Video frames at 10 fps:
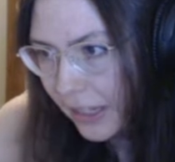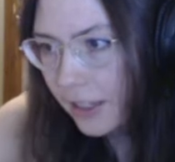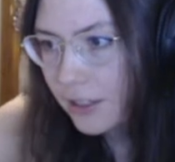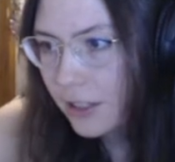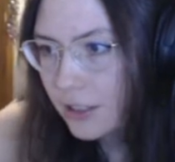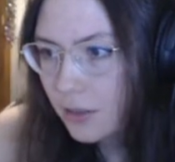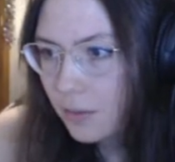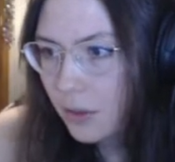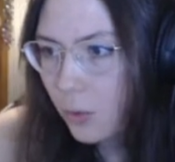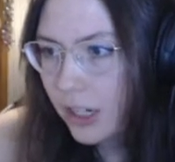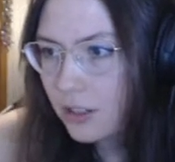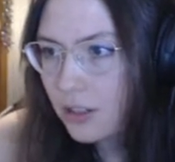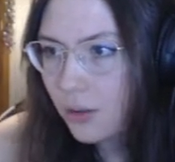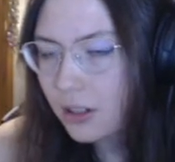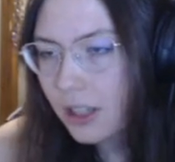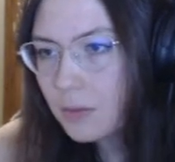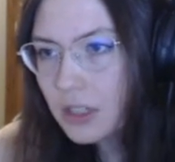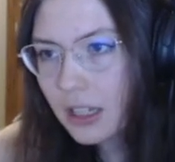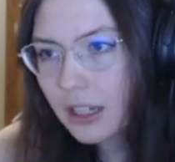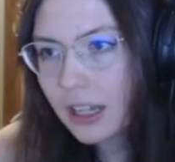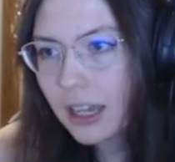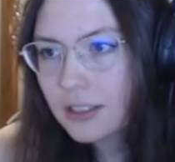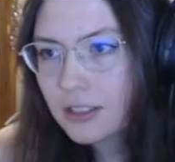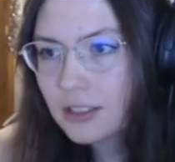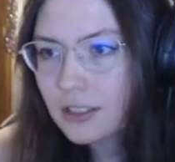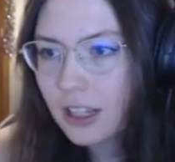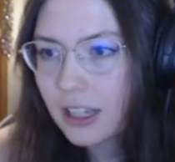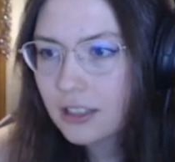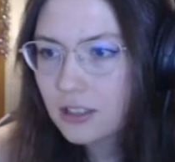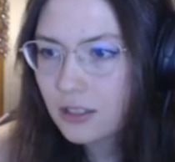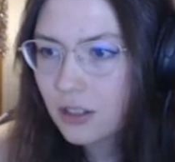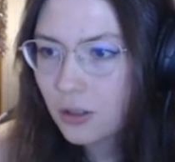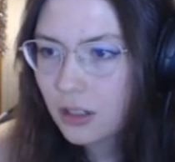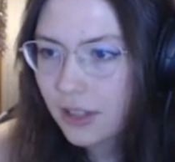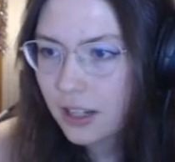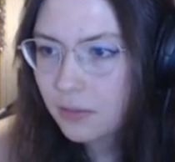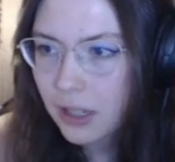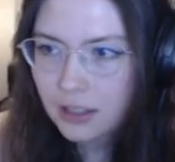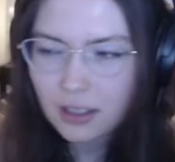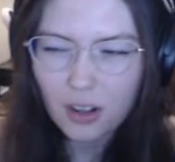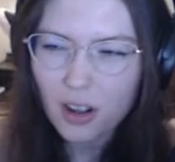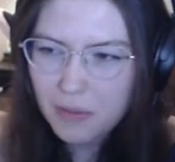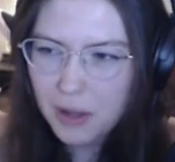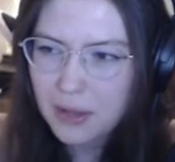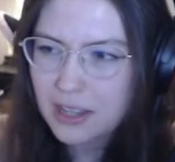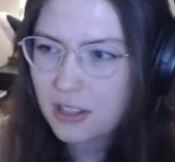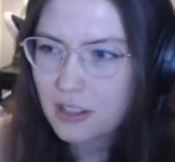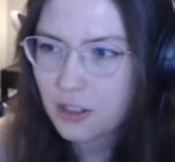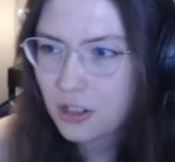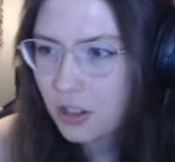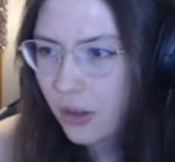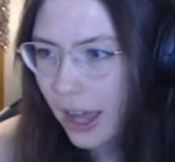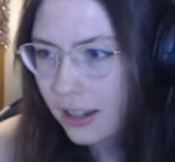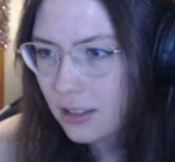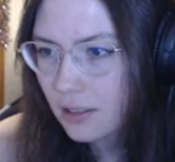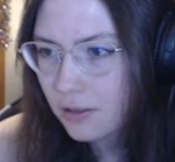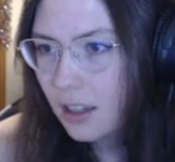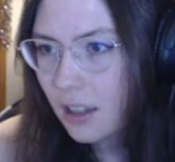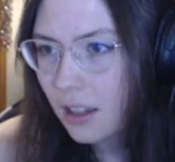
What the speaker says: His queen is so clumsy, and he has no development, and all my pieces are just so active,